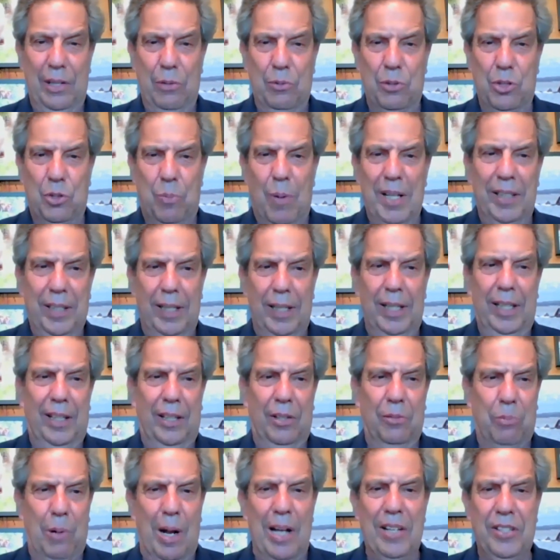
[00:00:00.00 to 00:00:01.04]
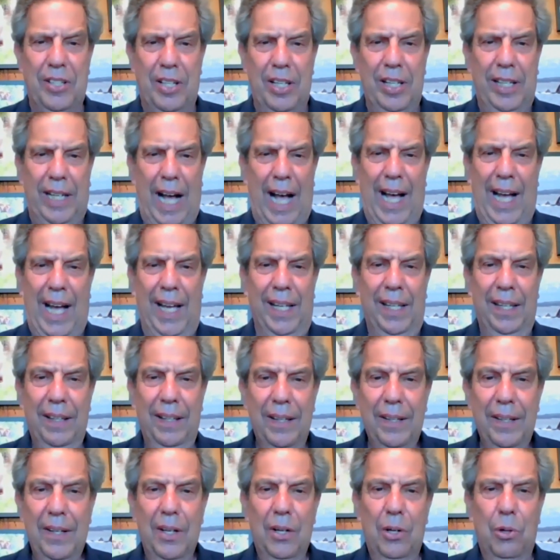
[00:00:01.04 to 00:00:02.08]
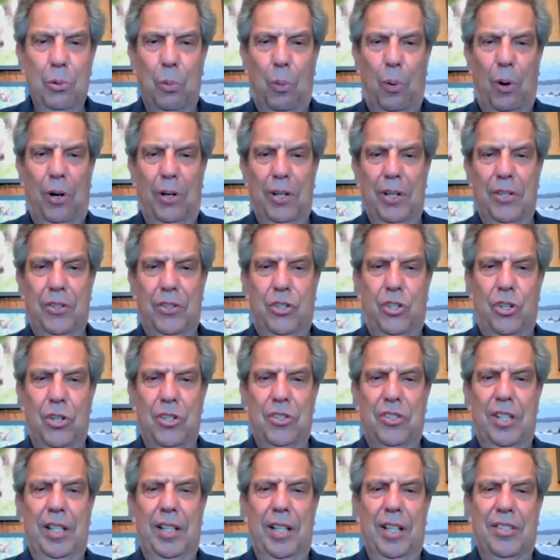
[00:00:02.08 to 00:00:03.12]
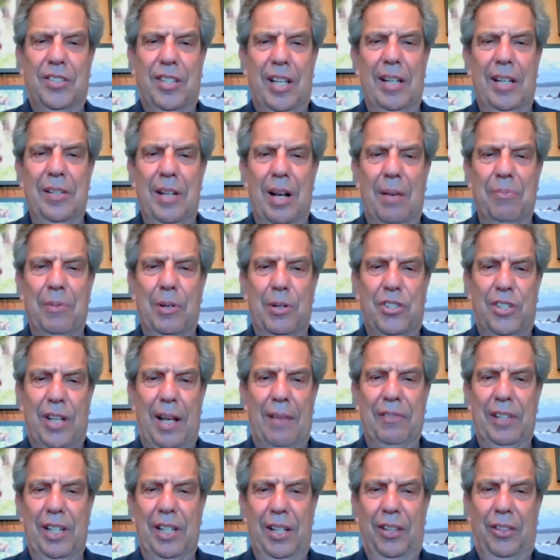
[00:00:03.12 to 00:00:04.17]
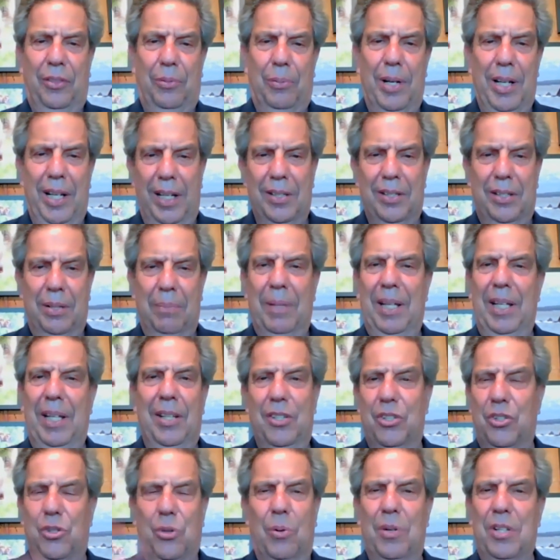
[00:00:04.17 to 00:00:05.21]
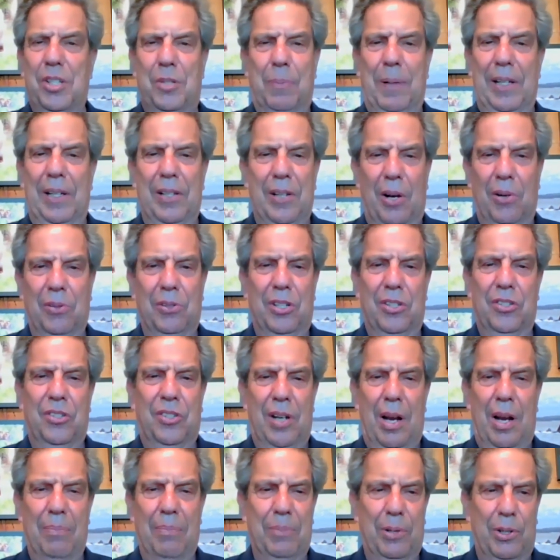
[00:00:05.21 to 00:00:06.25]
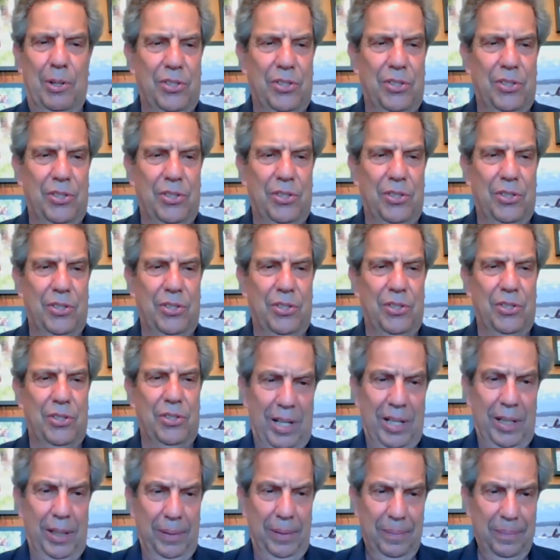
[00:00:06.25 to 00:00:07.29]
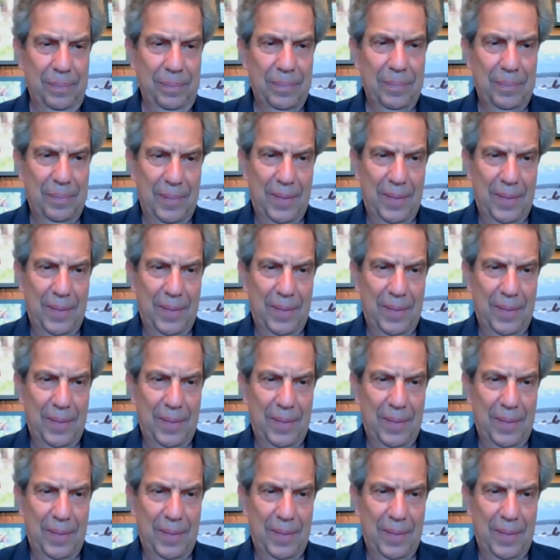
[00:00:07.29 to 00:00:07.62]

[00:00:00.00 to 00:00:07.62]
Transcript: And there was one little renty guy who wore a jersey that said number 73. And to me, he's always been known as number 73.